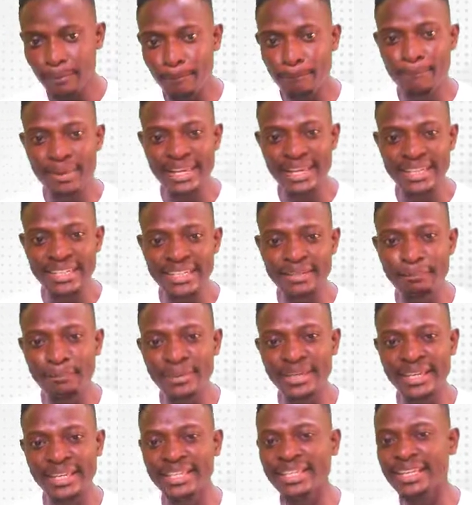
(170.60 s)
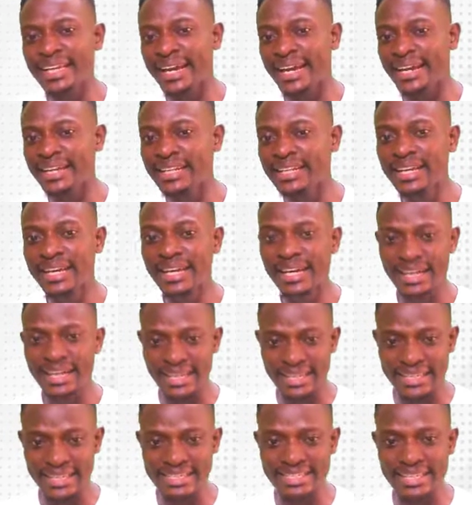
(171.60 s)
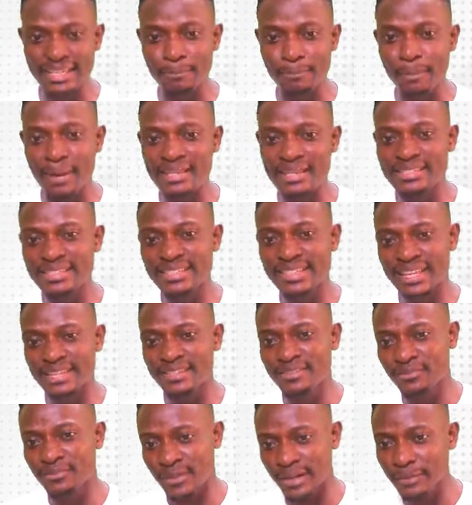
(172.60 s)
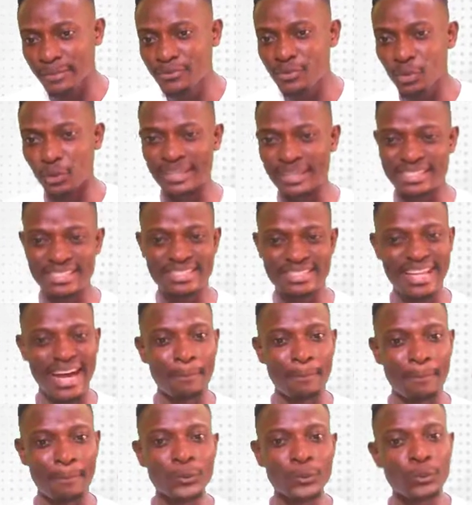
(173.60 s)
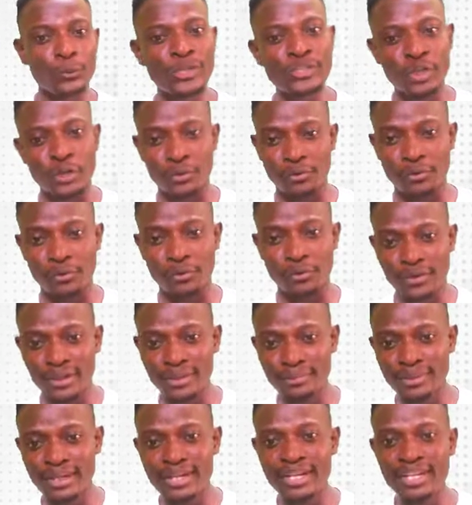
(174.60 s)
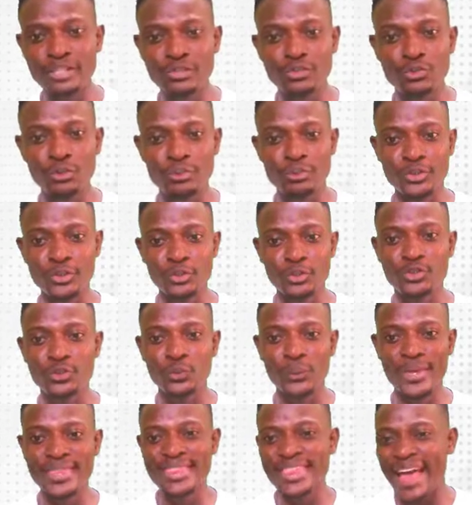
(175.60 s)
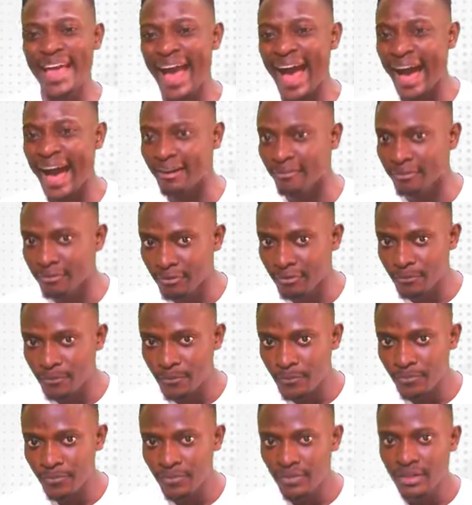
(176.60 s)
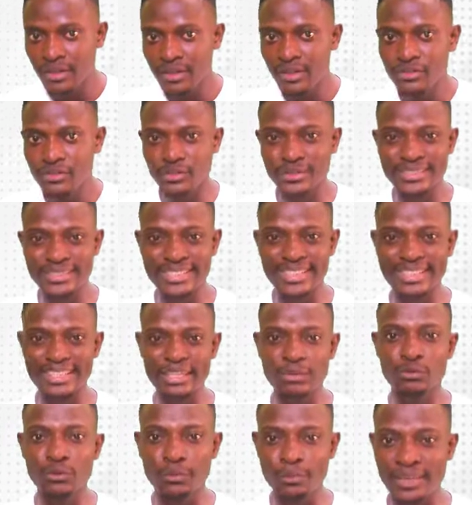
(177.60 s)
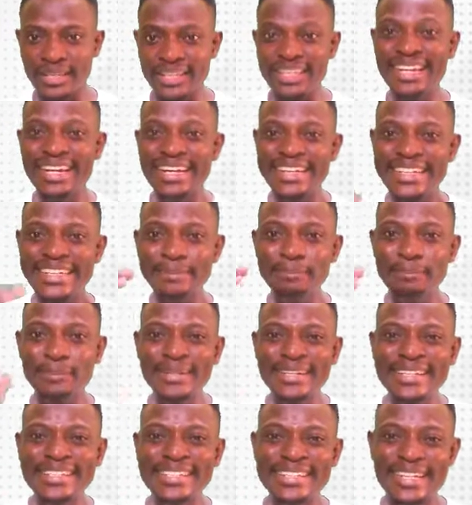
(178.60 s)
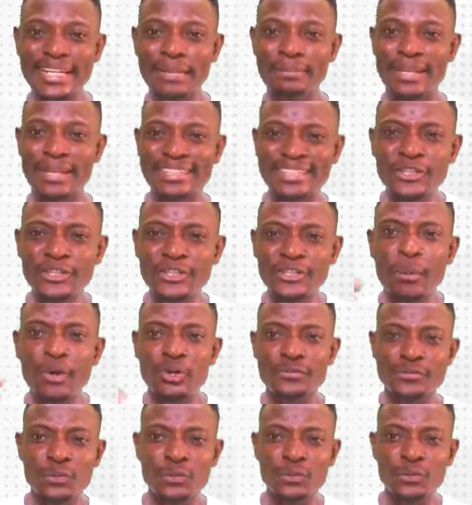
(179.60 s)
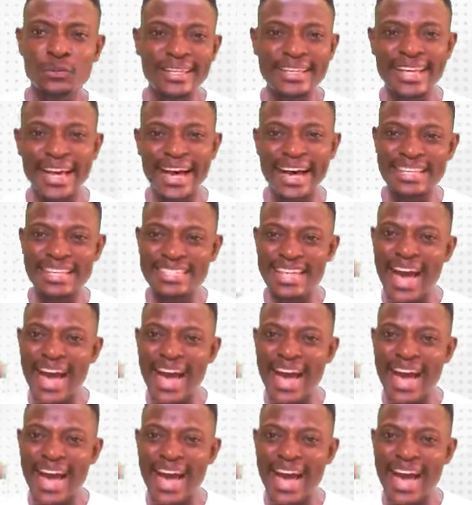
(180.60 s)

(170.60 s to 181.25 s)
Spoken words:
Been, B-E-N, is a past tense verb. So it is the appropriate choice of verb to be used with have. So the sentence would be, the police claim that a number of stolen cars